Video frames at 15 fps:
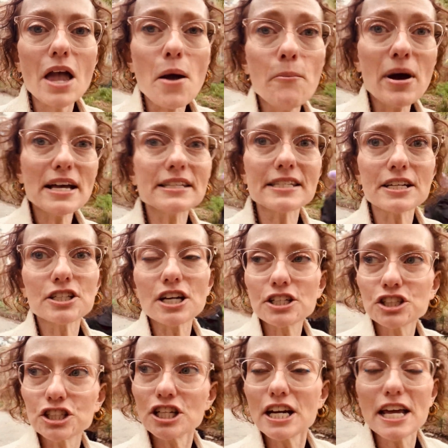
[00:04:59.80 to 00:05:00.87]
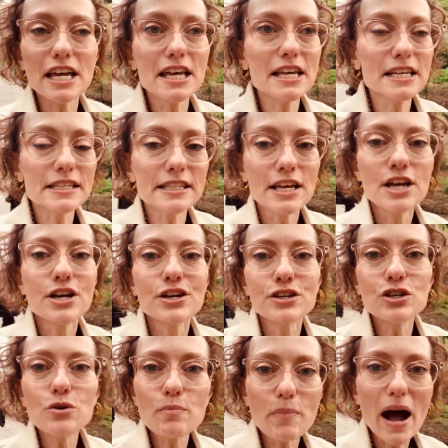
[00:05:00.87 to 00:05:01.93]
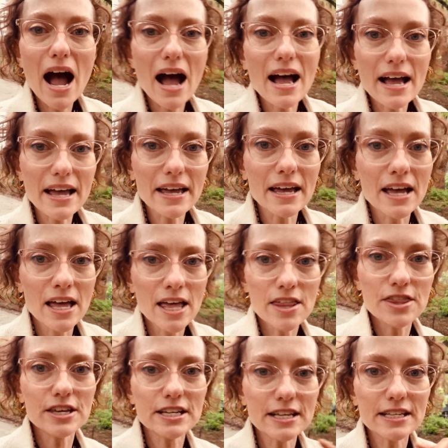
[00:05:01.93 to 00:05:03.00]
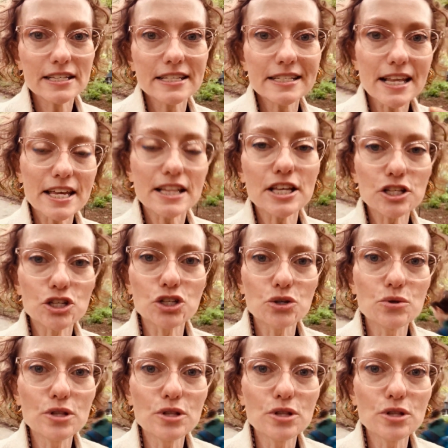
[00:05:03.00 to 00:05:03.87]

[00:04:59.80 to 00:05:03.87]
My suggestion is you buy the slightly too